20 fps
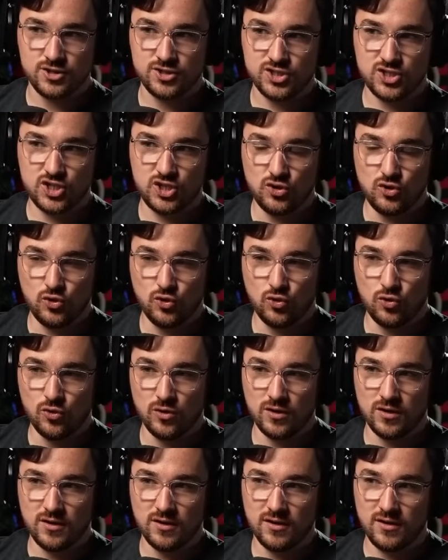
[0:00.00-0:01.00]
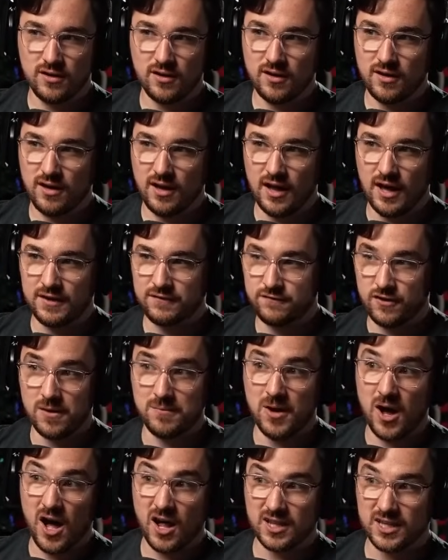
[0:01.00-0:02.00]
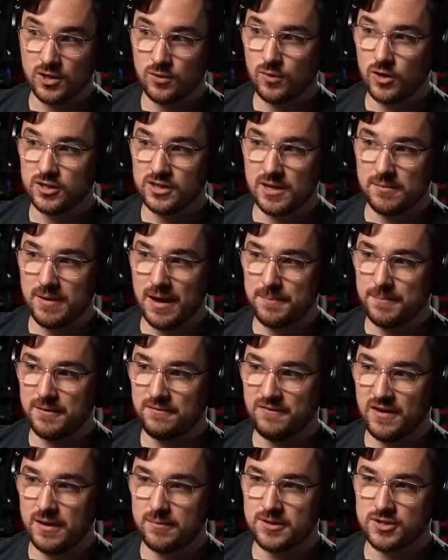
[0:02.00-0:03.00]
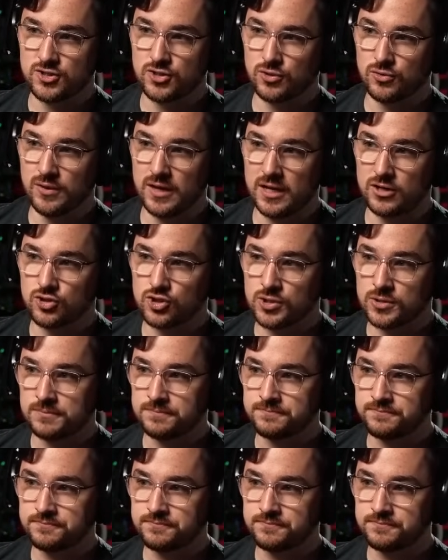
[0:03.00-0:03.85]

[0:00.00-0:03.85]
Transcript: to uh, from Hollywood that might be famous or rich,